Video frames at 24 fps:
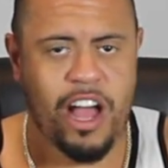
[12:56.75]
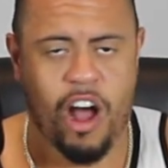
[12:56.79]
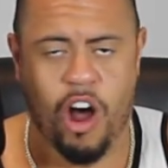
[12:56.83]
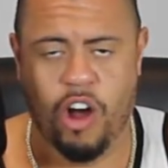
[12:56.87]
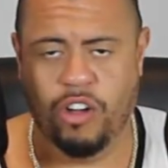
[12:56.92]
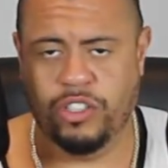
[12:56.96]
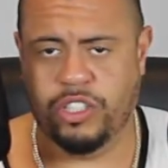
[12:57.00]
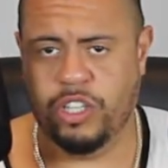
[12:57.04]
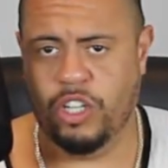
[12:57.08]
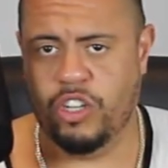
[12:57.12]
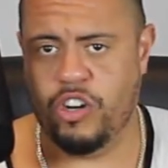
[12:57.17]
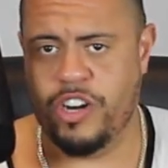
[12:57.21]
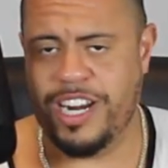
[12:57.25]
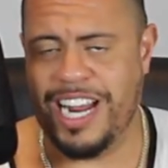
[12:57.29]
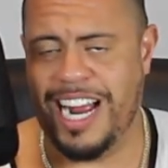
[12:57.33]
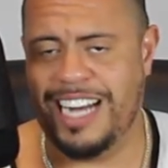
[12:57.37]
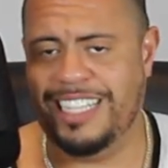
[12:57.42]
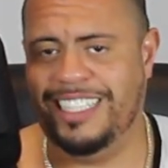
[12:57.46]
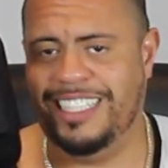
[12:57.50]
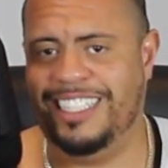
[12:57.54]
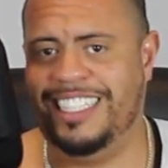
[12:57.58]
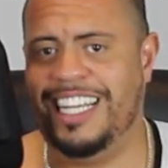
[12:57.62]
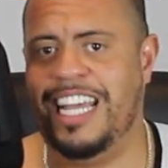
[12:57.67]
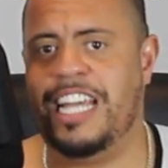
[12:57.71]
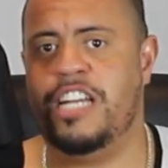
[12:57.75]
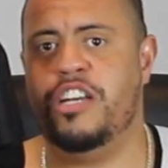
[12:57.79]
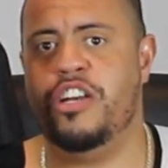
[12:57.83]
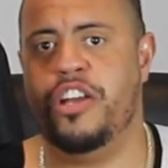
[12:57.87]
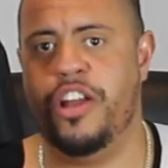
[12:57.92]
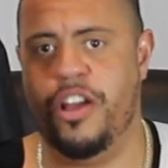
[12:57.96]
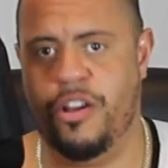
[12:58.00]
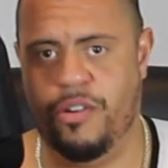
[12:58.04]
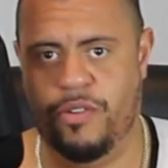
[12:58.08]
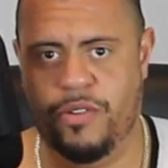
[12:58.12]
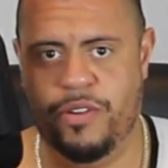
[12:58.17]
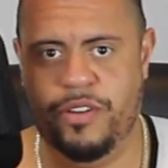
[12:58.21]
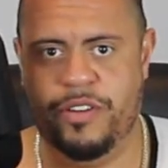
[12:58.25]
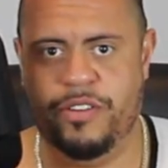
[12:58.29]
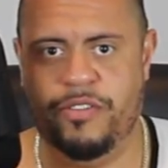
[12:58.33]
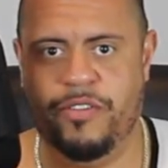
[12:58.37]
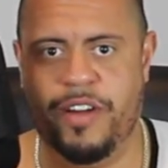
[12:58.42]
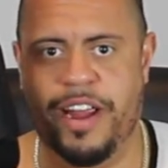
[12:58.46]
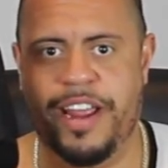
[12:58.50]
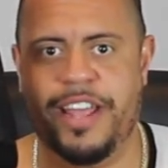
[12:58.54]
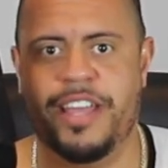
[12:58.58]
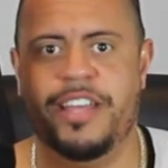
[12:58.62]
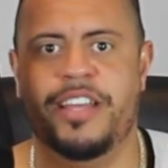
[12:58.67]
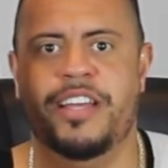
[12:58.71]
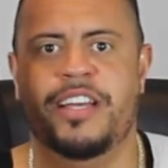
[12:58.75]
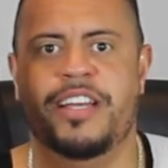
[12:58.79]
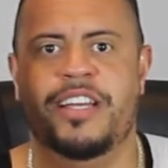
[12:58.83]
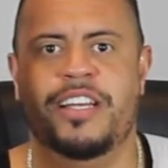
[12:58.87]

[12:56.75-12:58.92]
also learning how to say no, right?